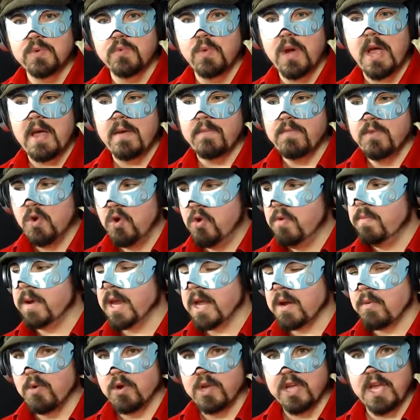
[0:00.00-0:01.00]
where
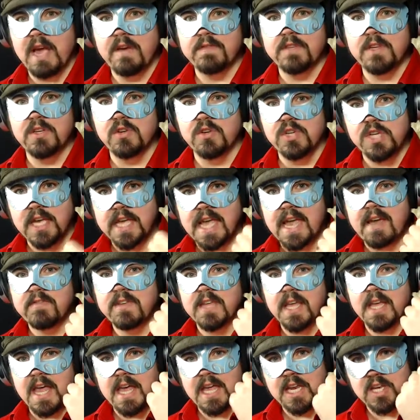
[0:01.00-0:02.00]
normally what you have to do is you have to
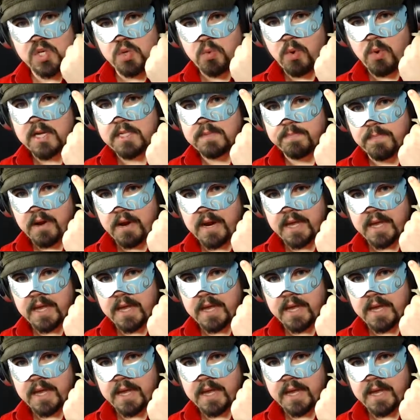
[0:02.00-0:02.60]
get hit twice by a